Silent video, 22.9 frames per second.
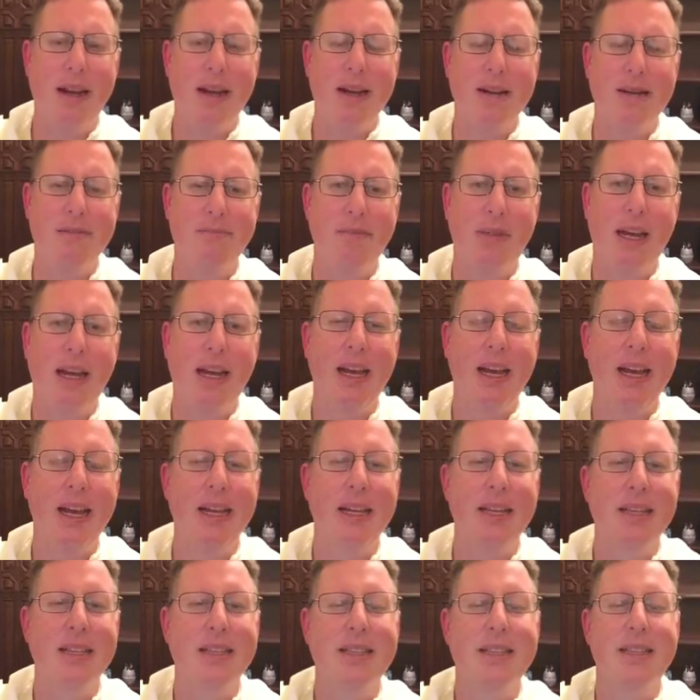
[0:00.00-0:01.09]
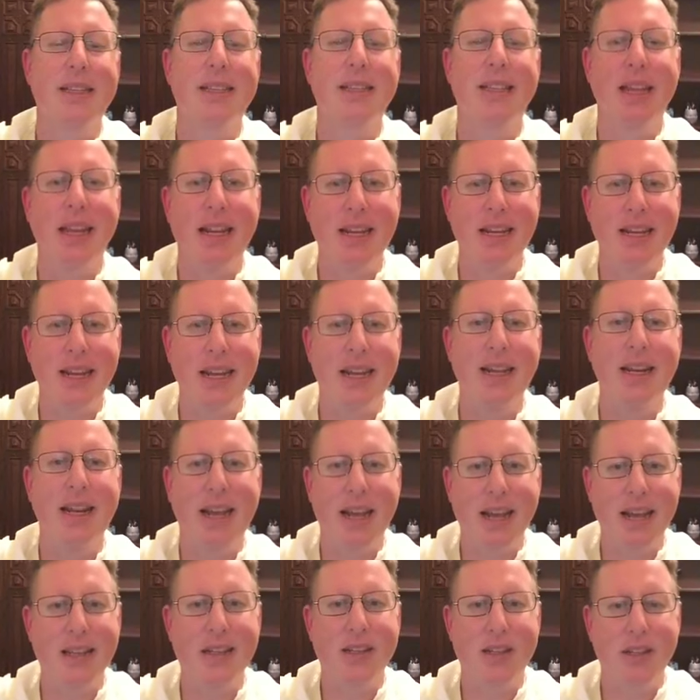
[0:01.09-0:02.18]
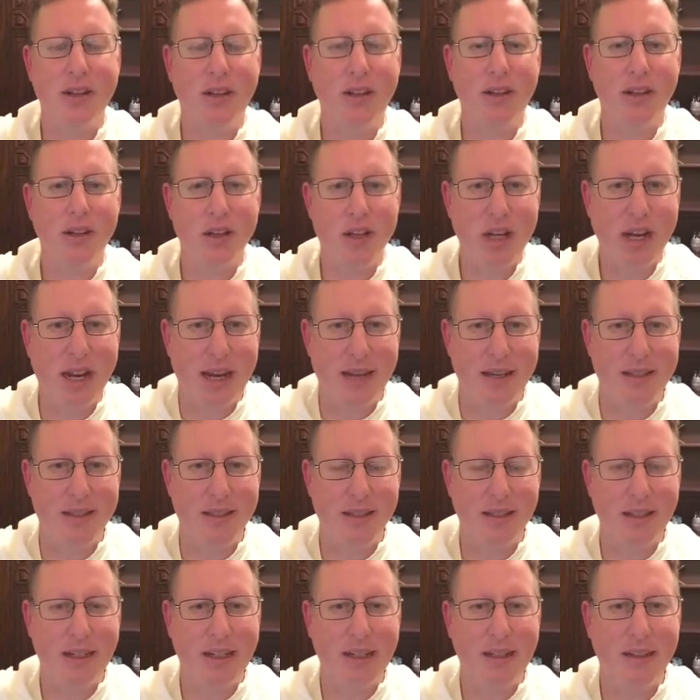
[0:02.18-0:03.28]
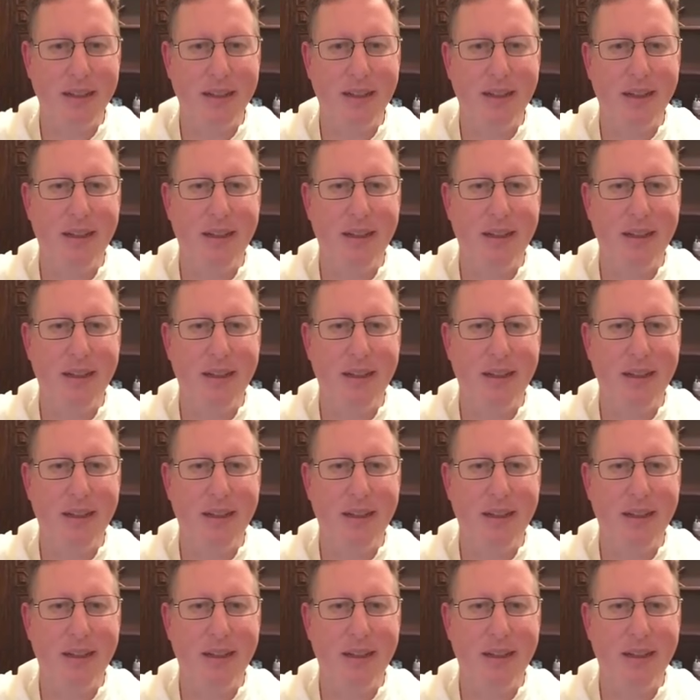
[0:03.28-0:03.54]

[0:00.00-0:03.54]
And it's then an exterior chastity,